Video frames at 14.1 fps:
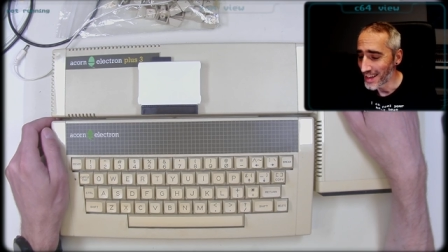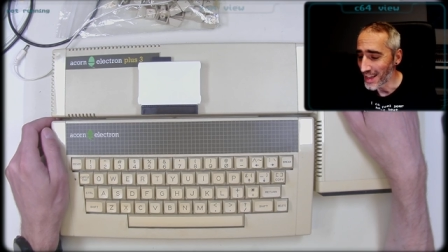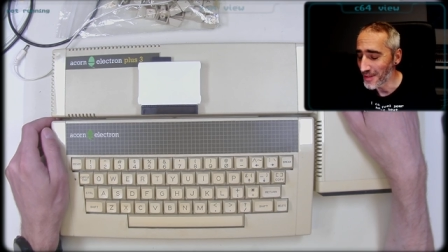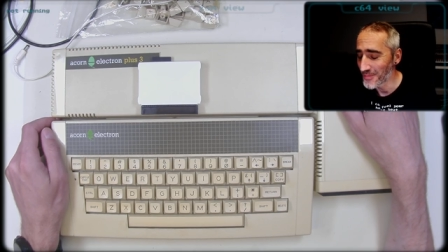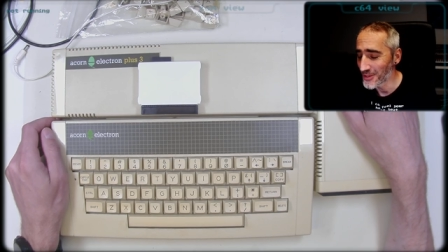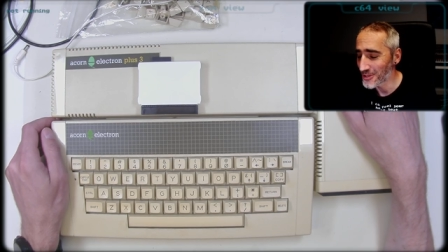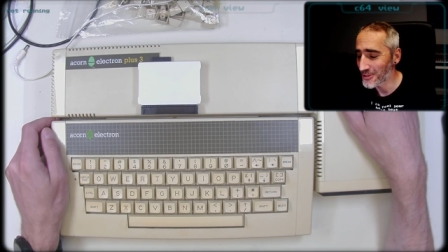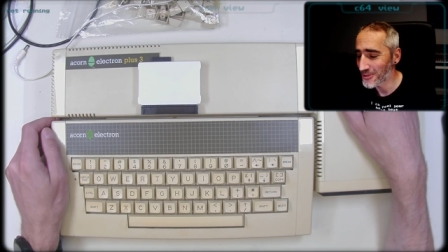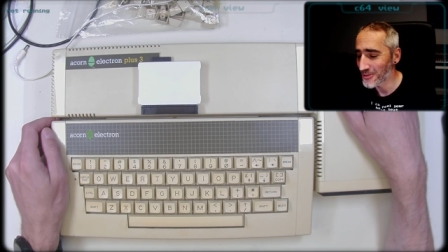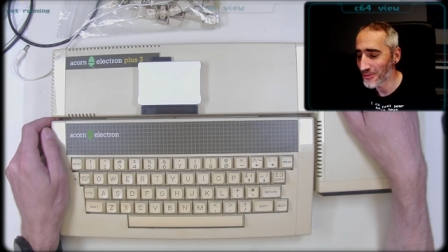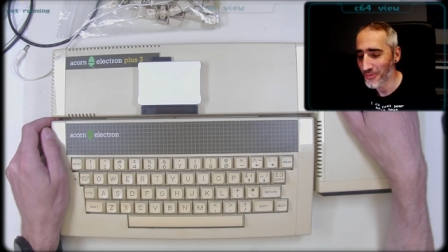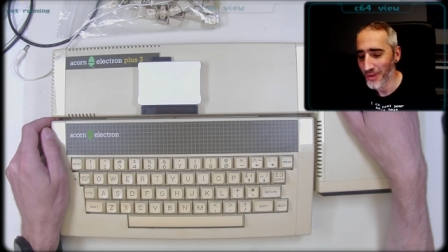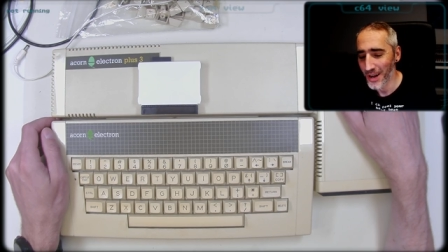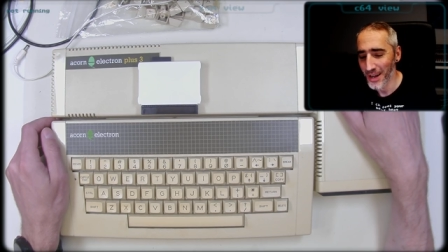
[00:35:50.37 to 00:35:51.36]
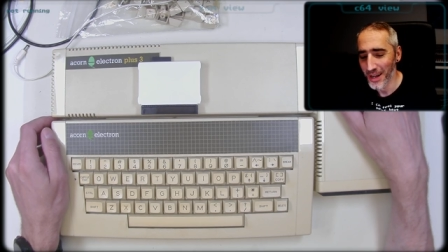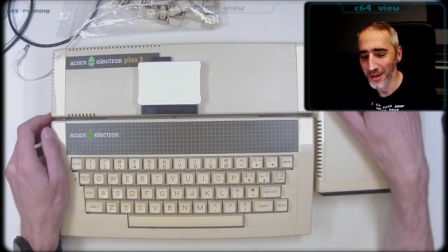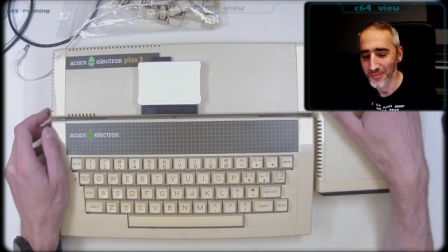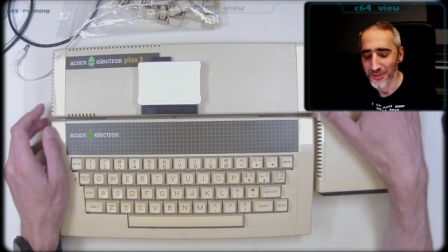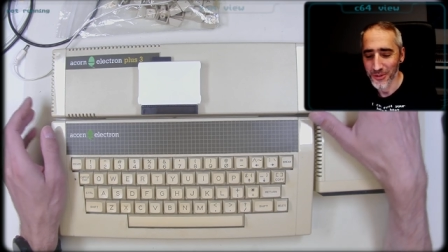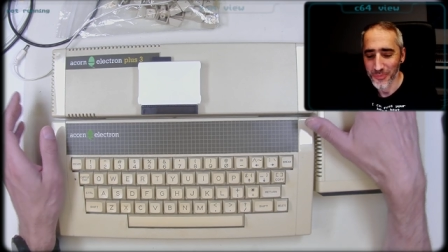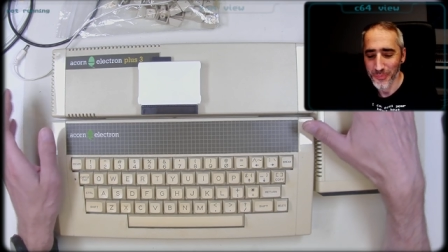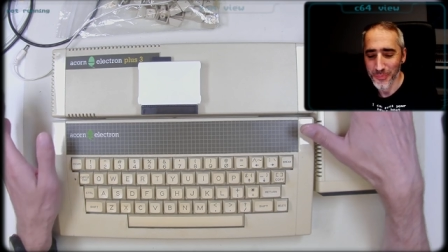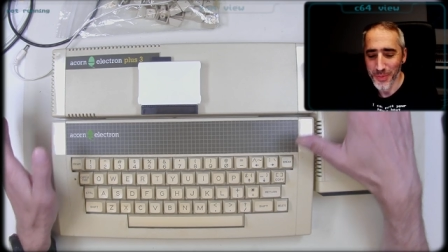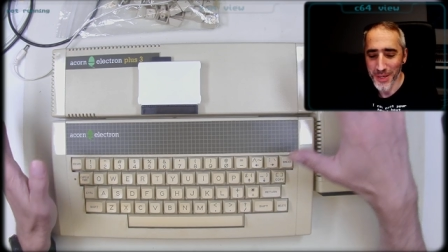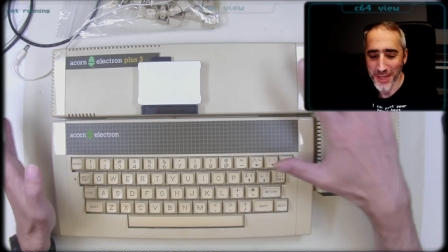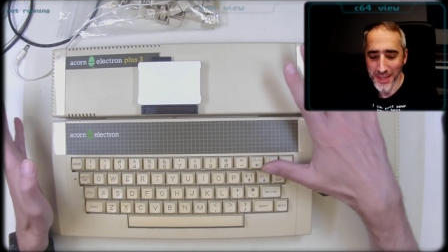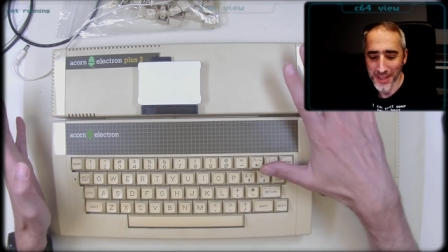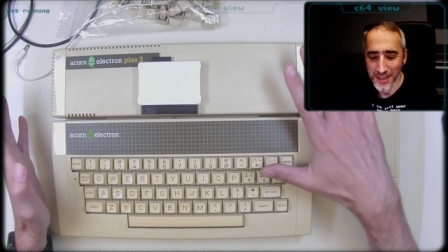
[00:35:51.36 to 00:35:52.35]
I'm not sure why I'm so
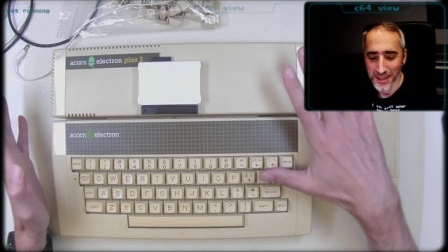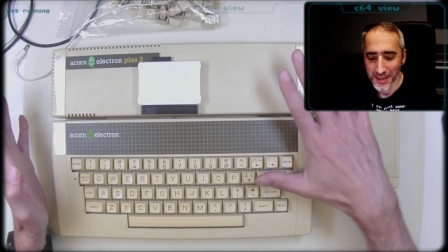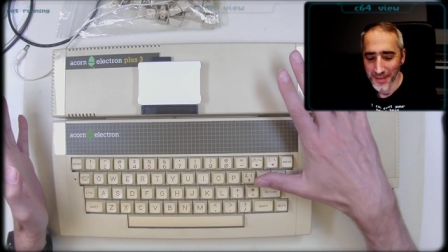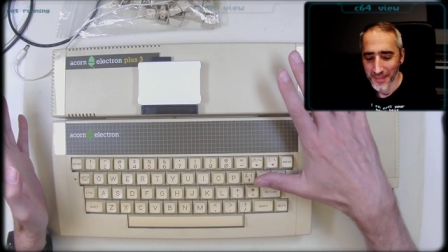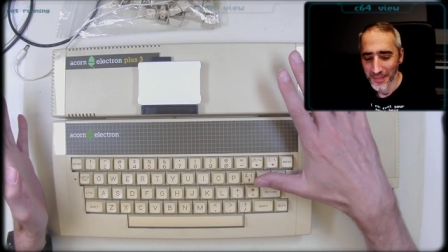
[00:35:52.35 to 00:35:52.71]
picky.